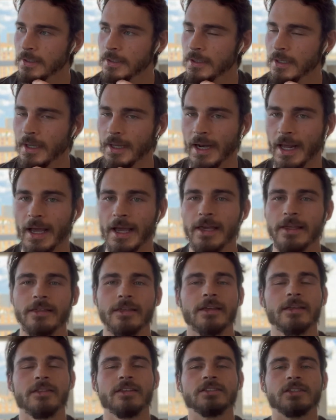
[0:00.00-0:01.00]
And I
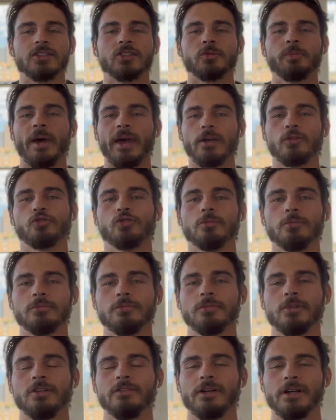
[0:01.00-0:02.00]
think there's a
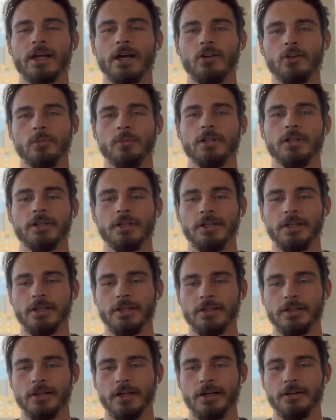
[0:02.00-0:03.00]
spectrum of accountability.